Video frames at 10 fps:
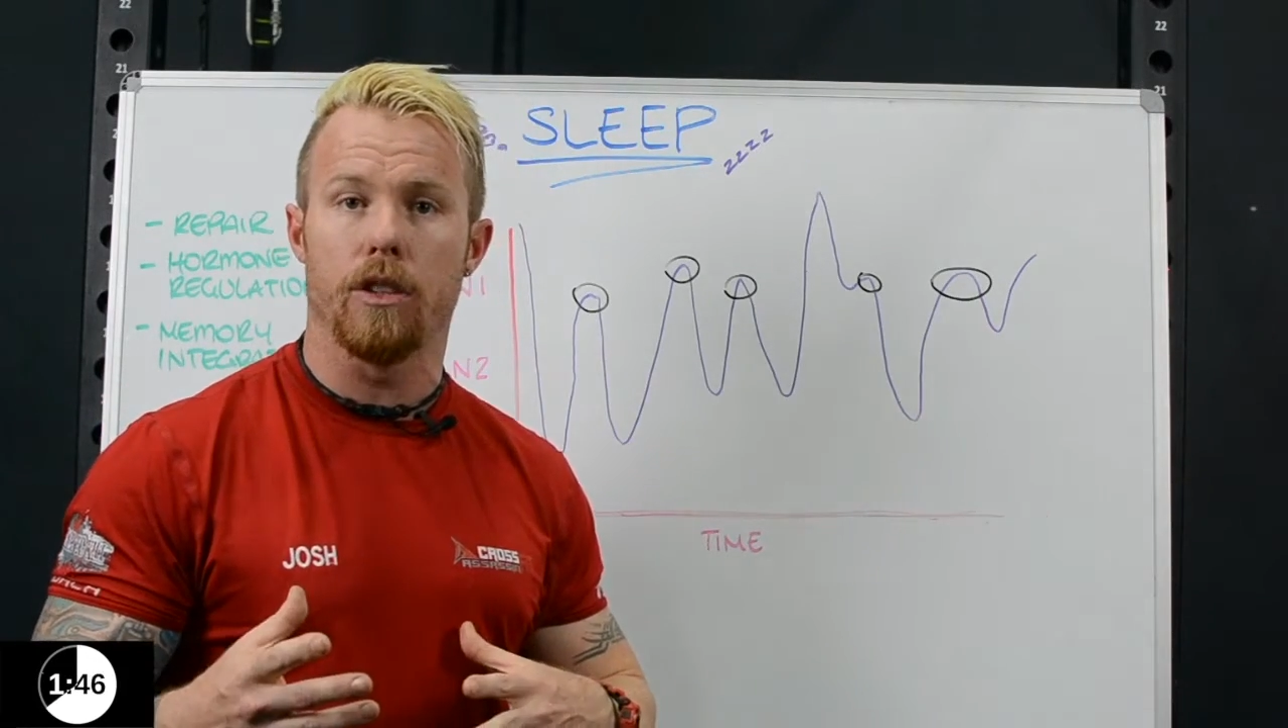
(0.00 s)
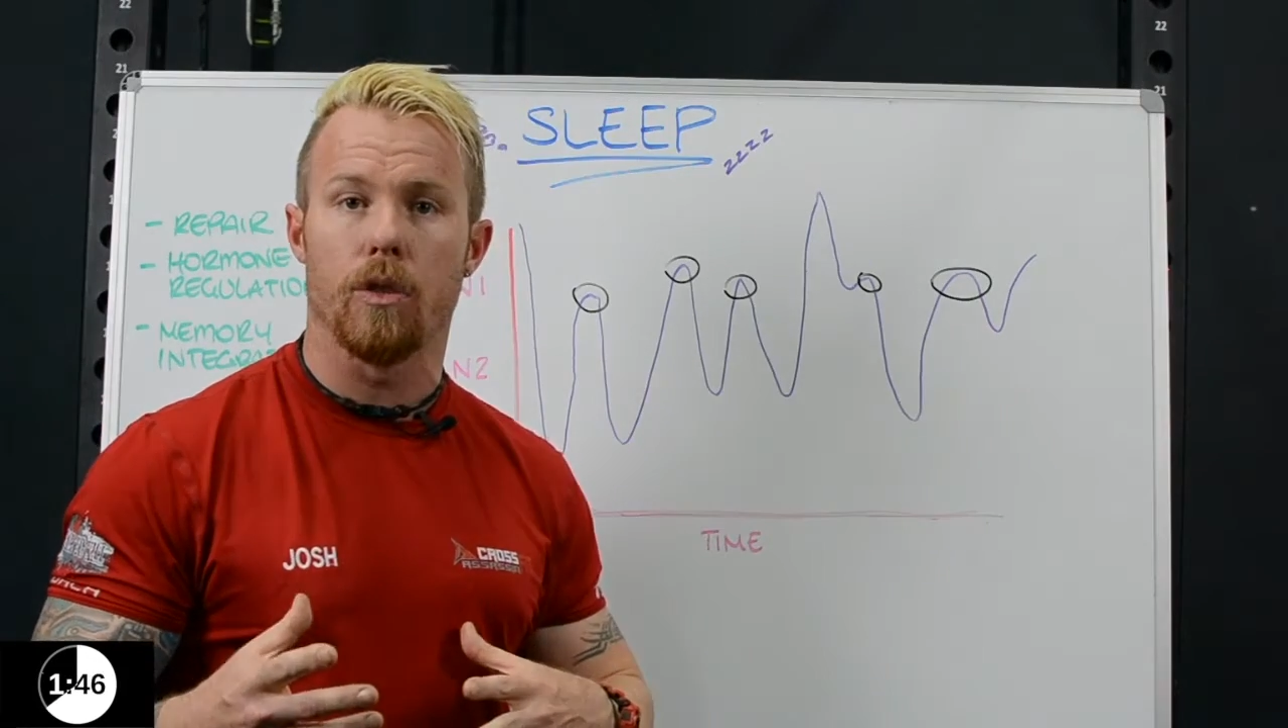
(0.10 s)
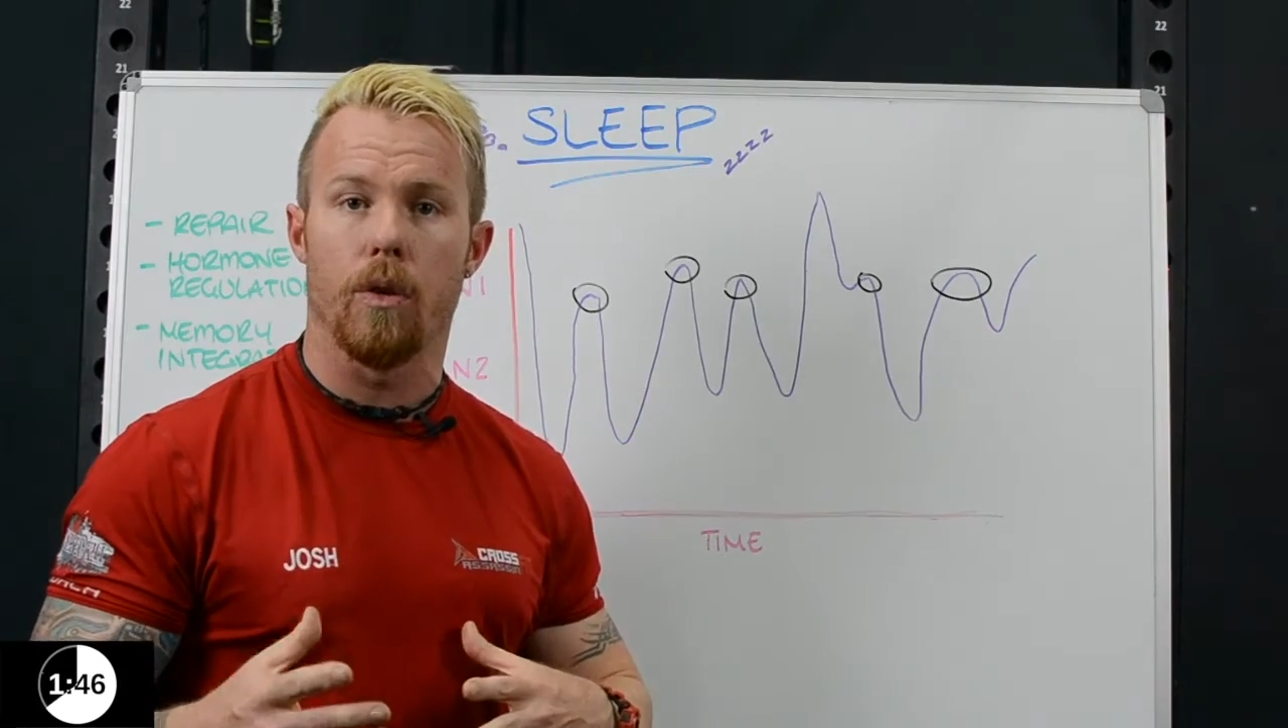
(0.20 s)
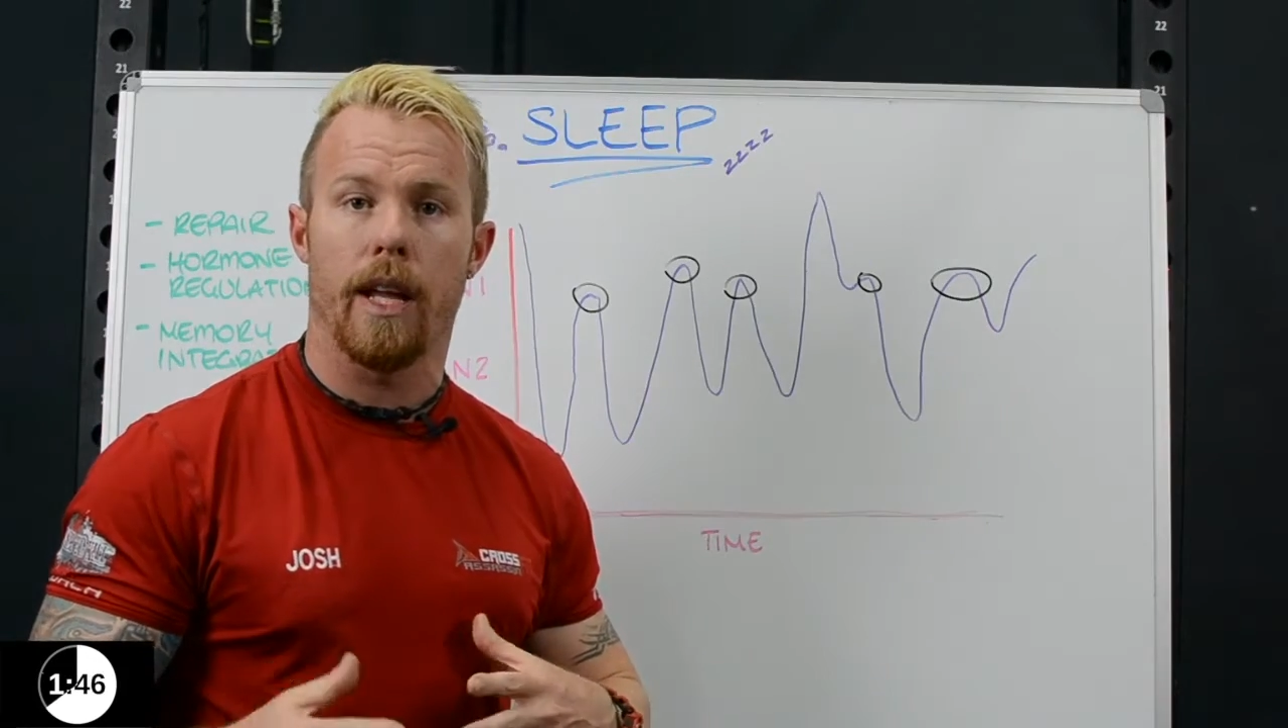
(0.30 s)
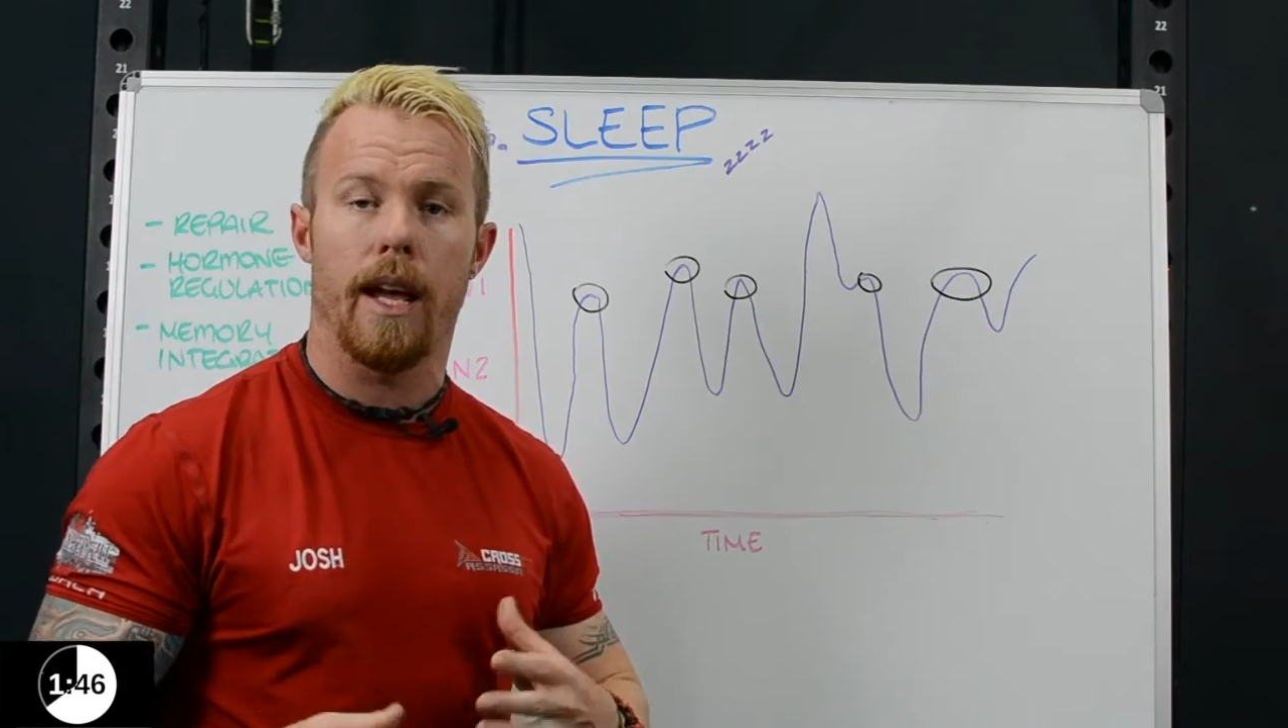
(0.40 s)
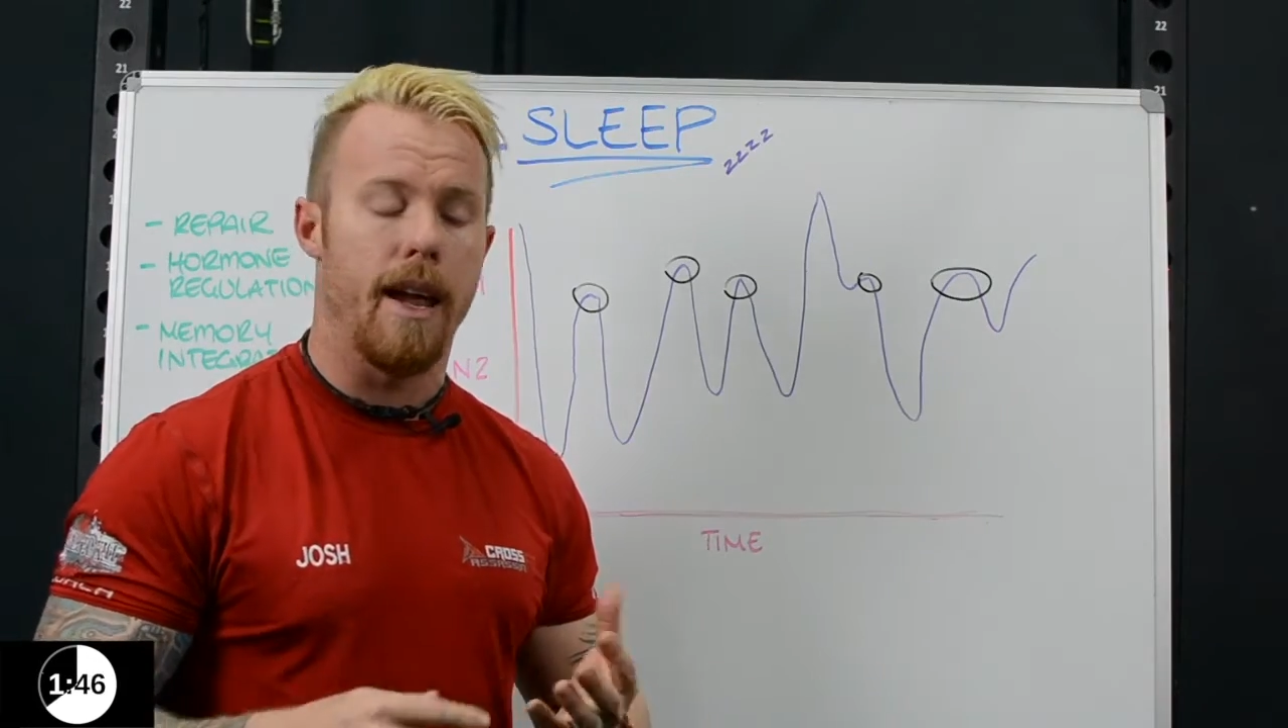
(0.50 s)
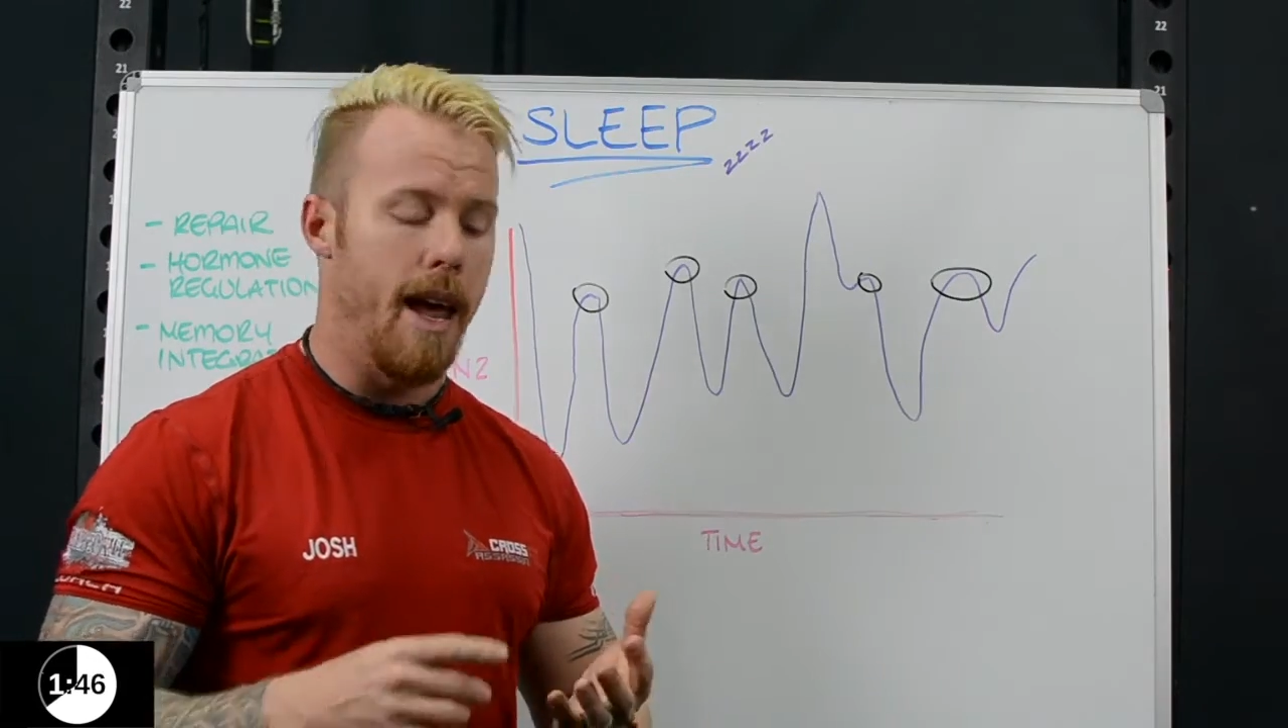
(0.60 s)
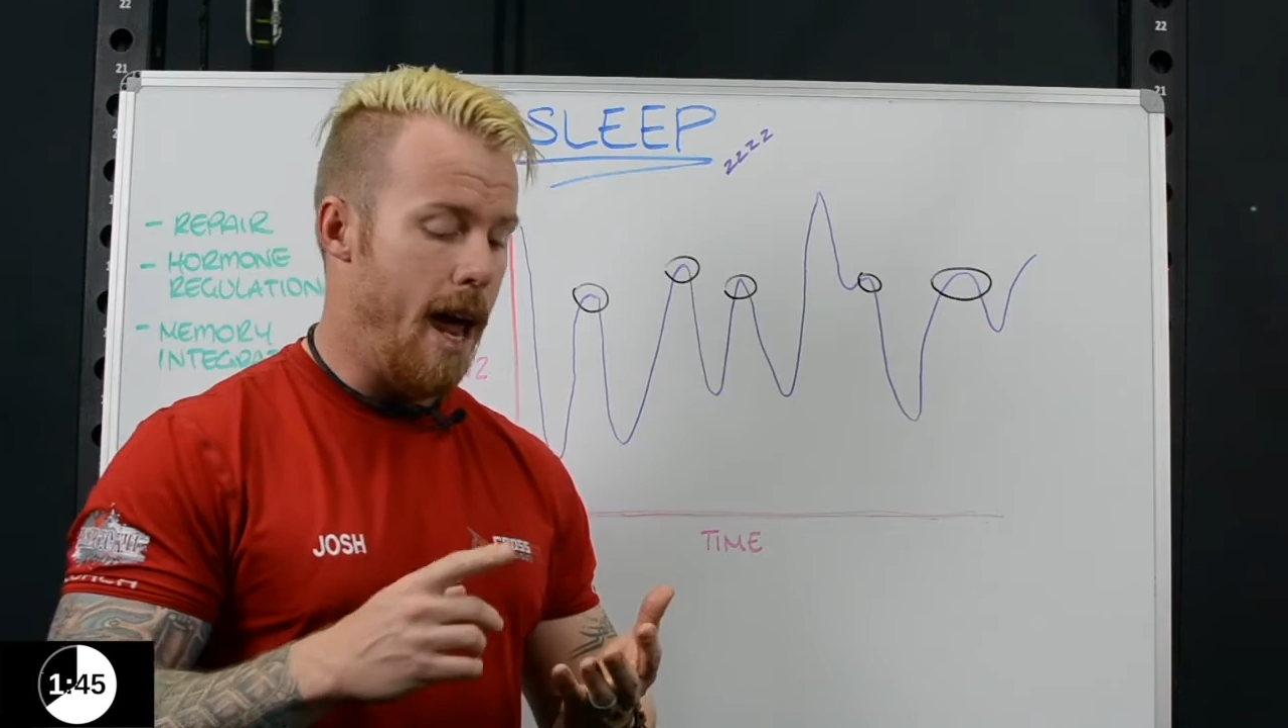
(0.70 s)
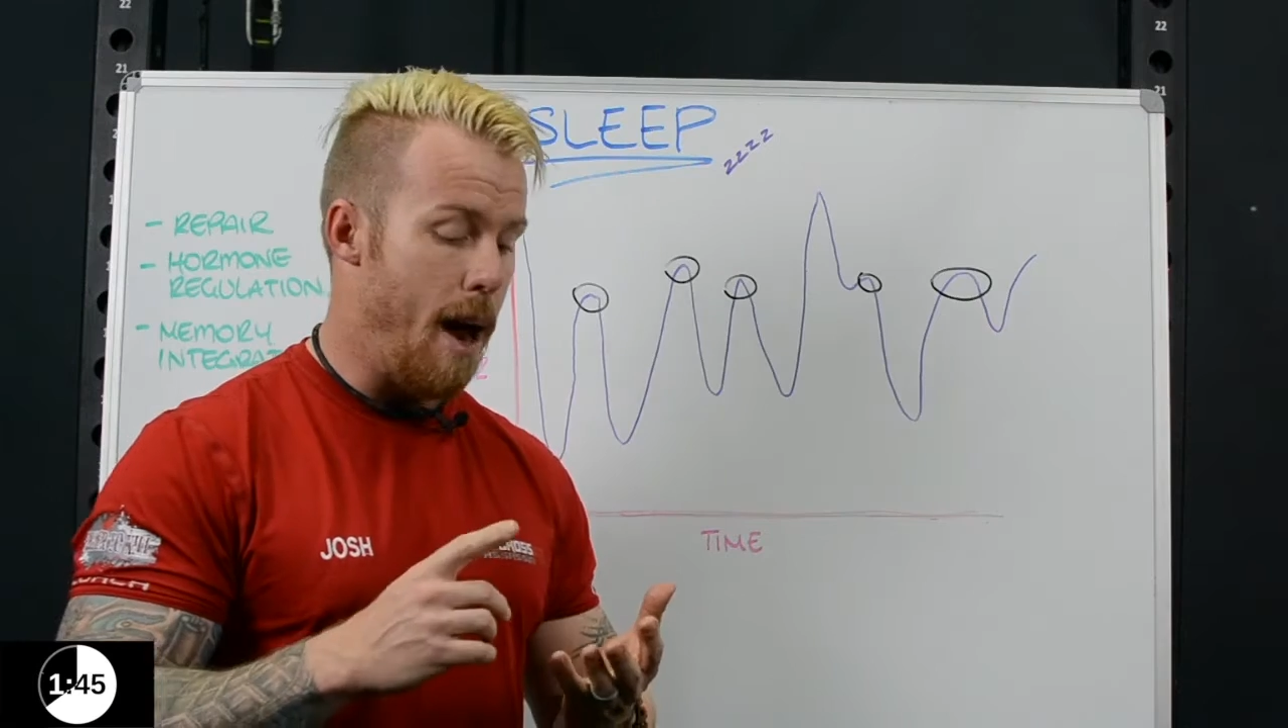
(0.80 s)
to store that,